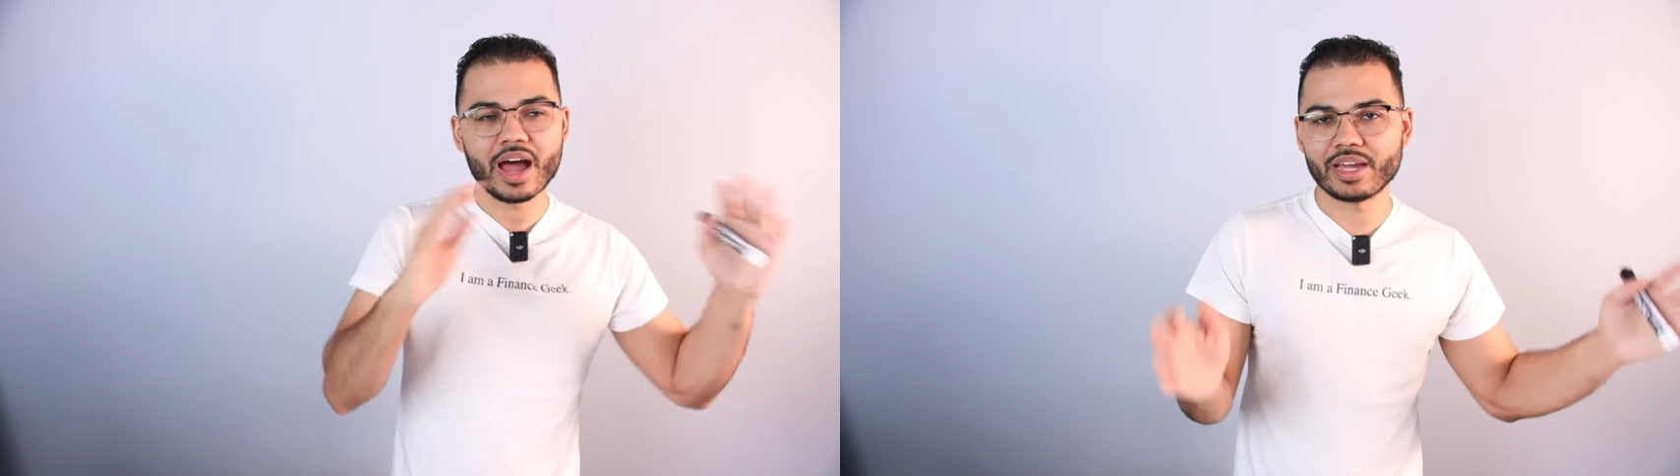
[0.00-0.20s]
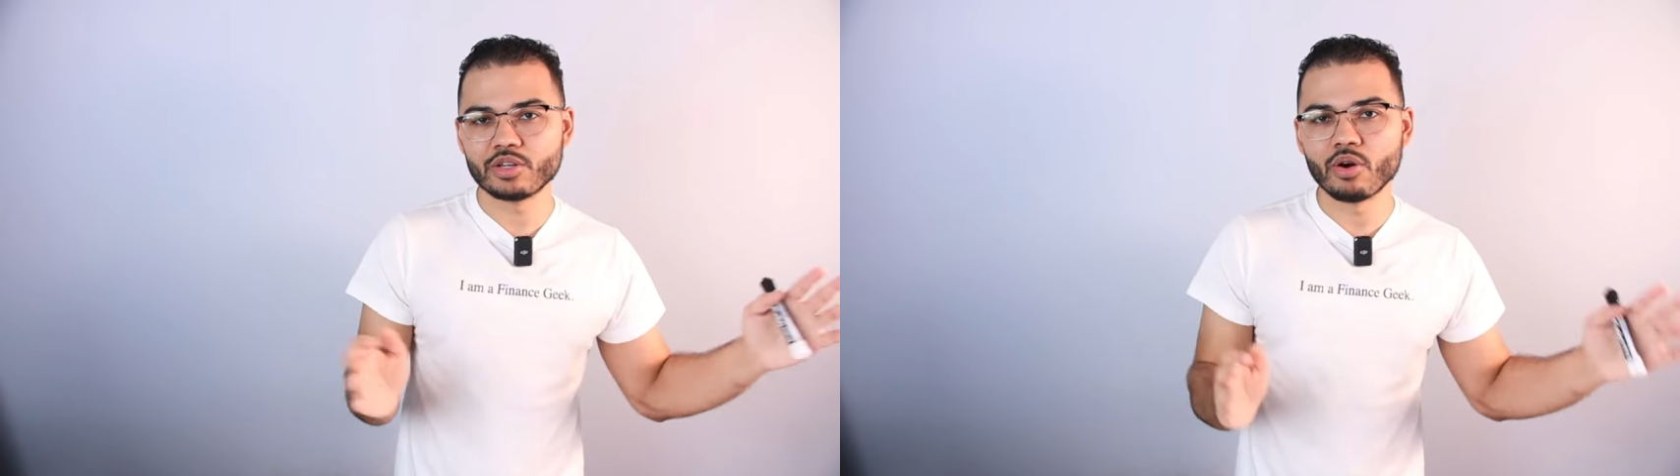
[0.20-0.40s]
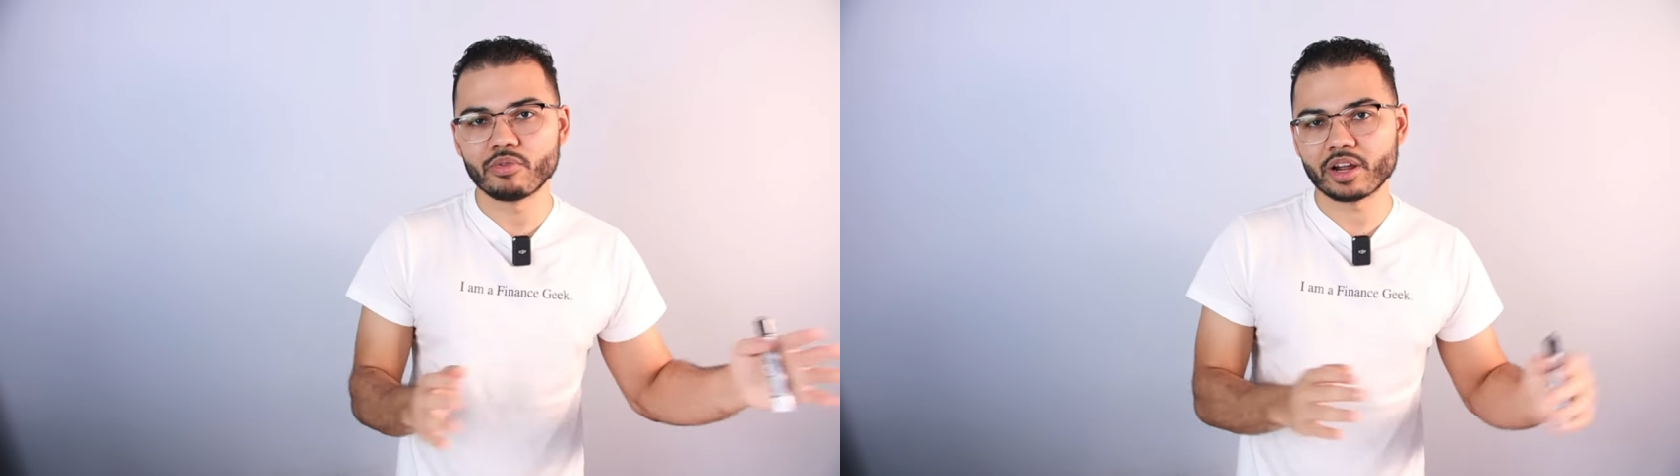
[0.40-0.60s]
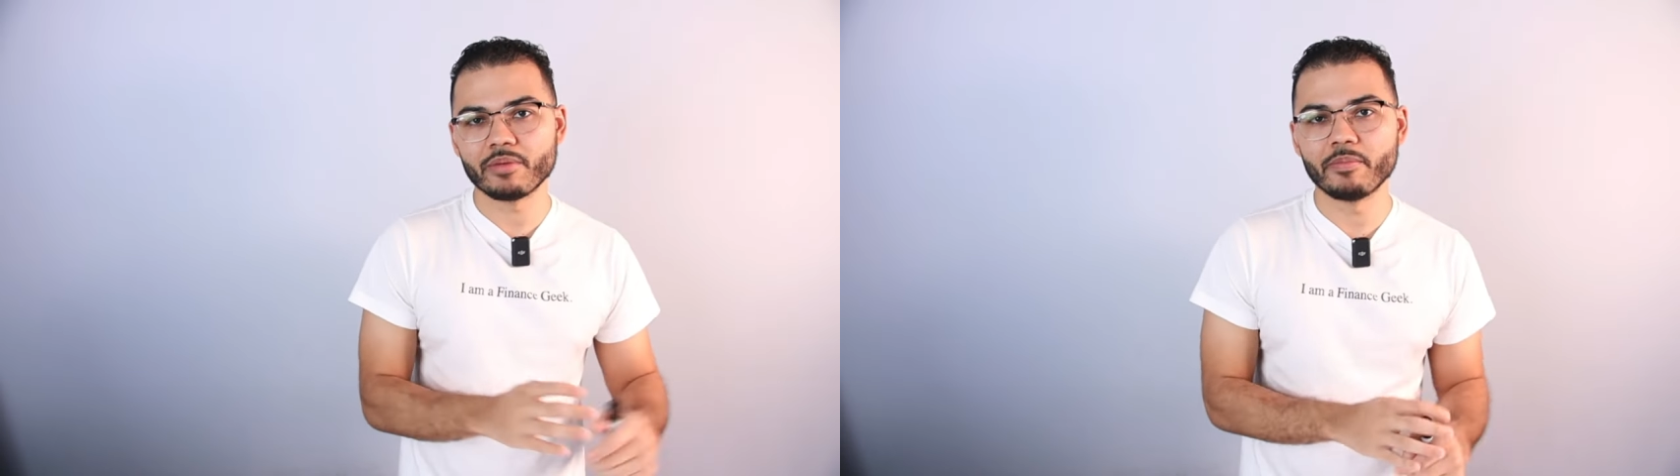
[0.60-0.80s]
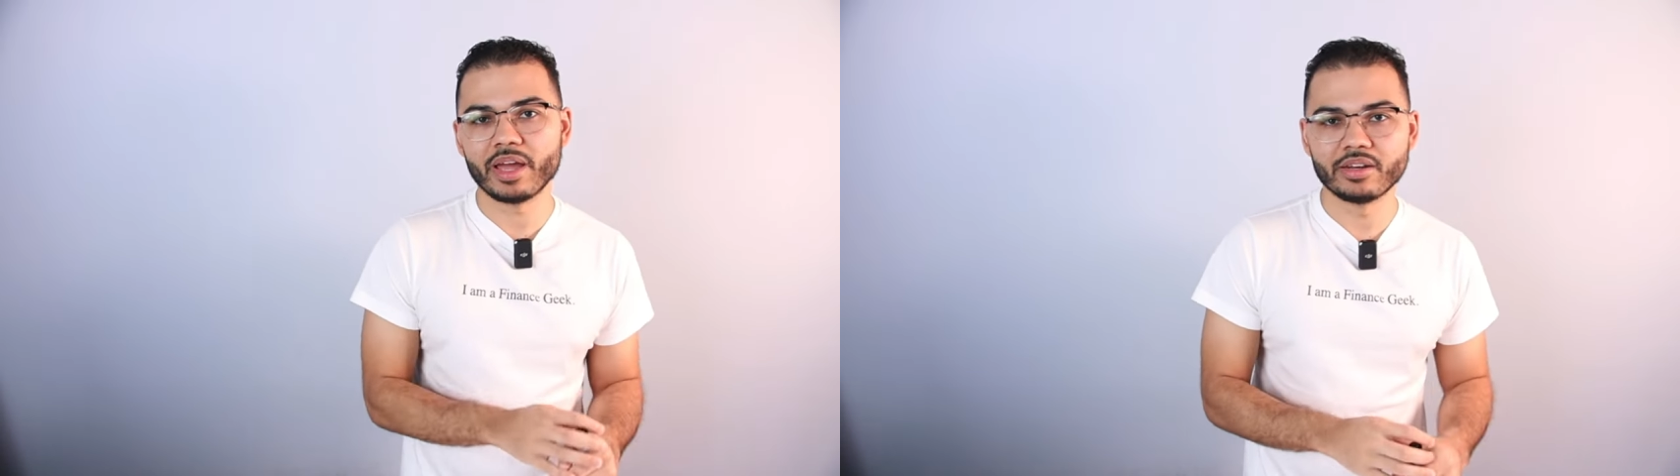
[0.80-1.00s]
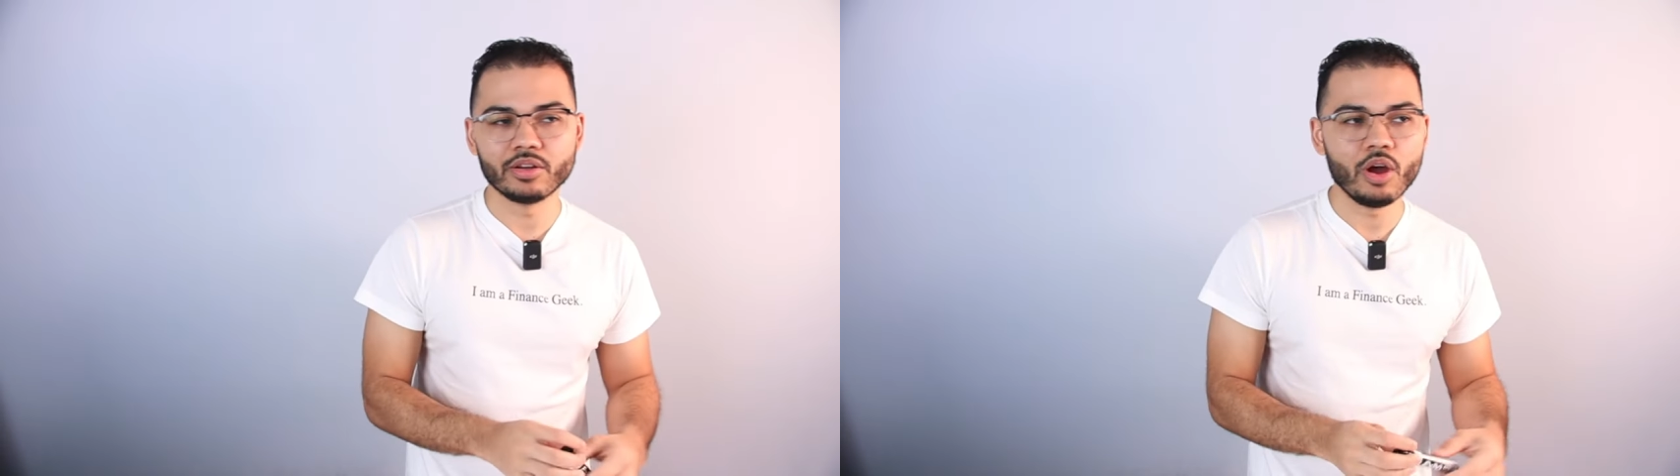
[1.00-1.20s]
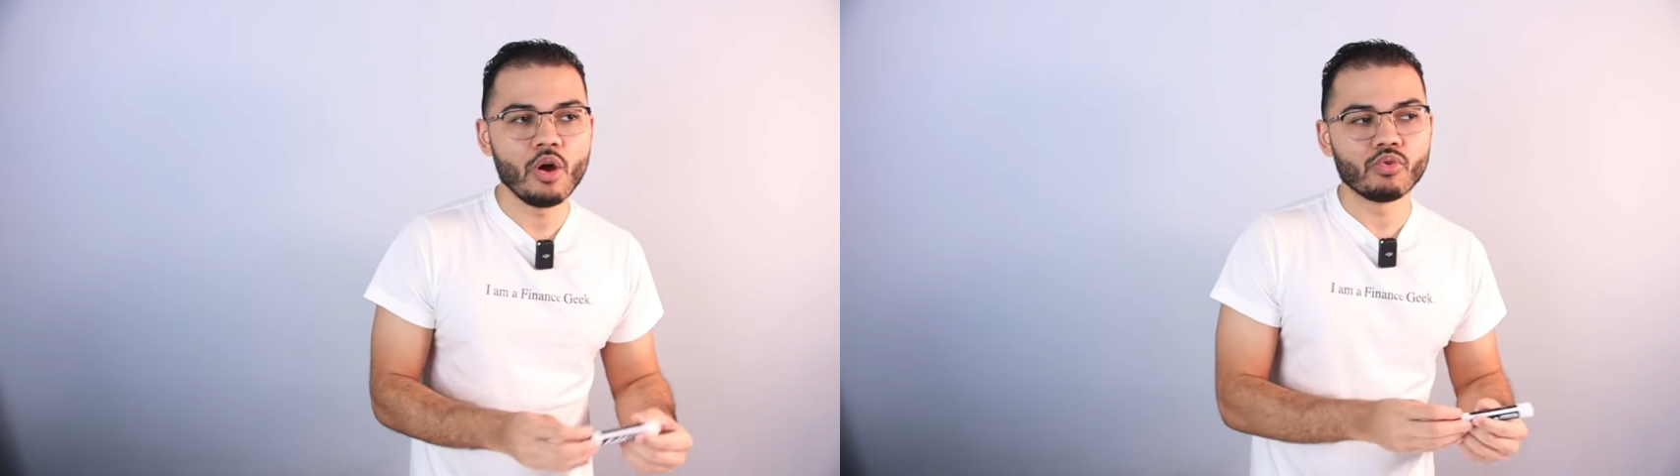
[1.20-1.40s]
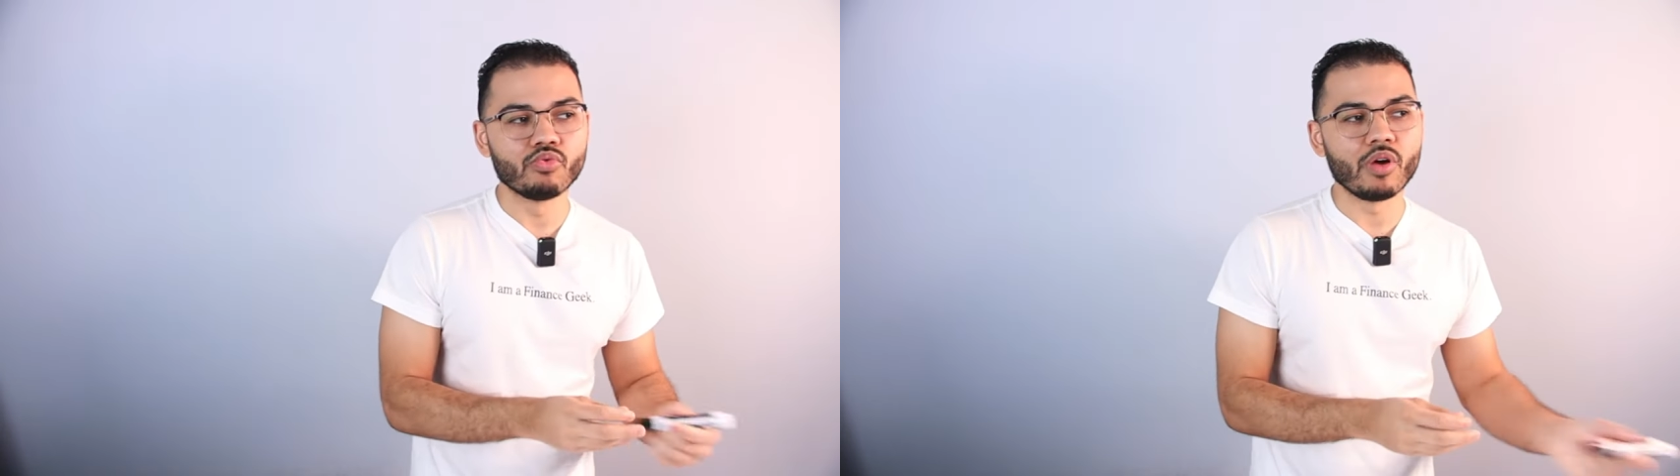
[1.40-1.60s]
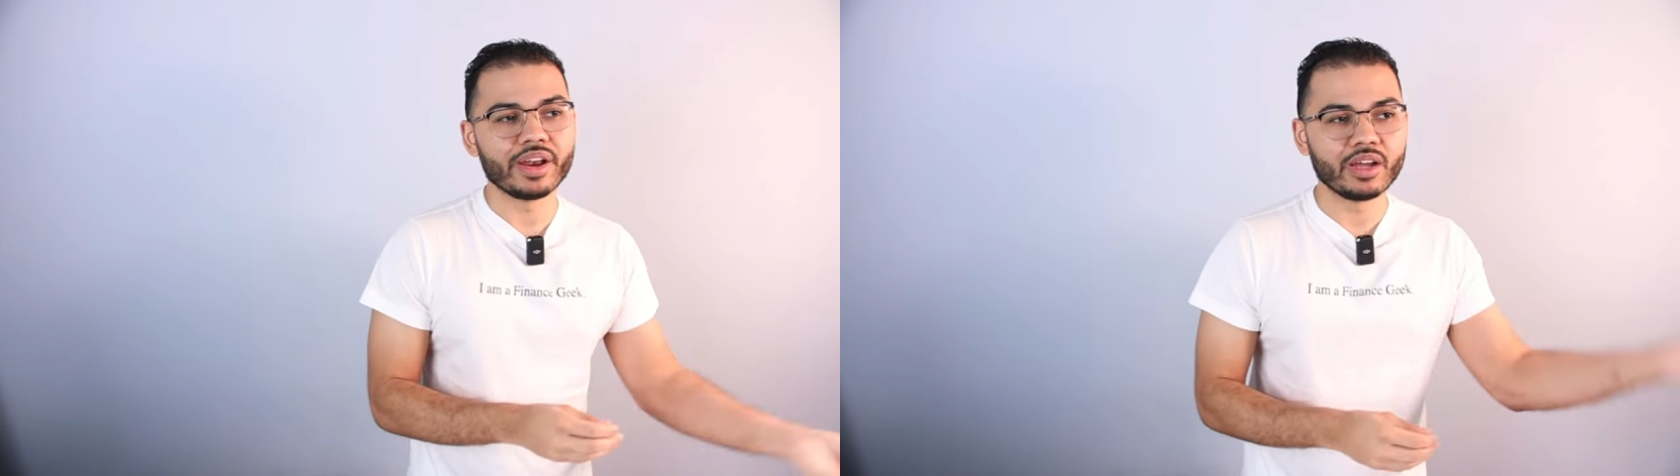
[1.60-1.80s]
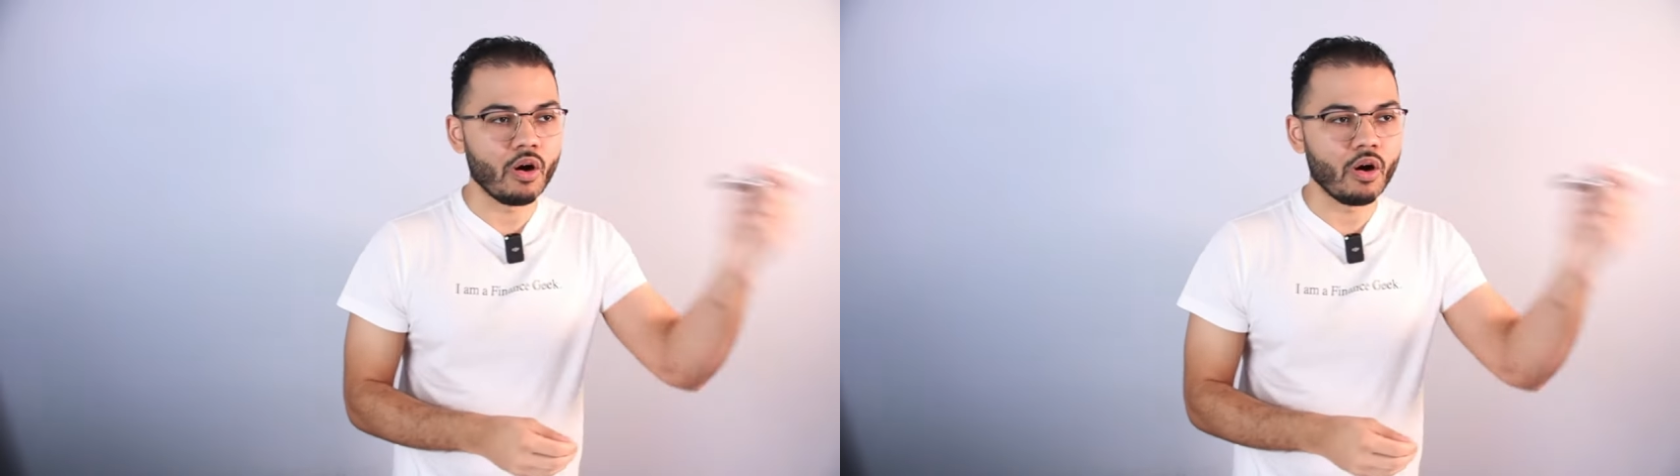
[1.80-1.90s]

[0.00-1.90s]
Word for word: I don't recommend running